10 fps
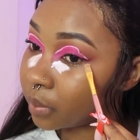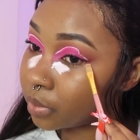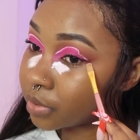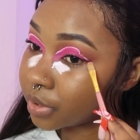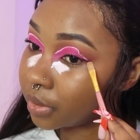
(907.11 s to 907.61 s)

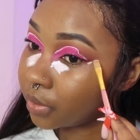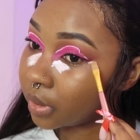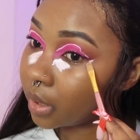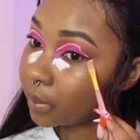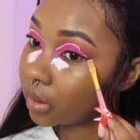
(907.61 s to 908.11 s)
bullshit you're
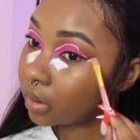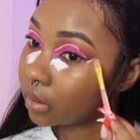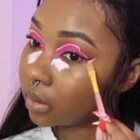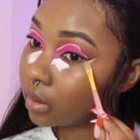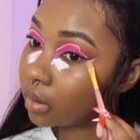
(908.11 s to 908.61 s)
coming
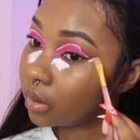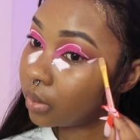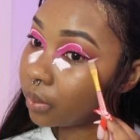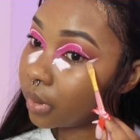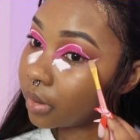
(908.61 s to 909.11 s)

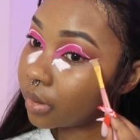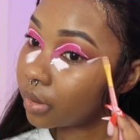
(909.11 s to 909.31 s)
with.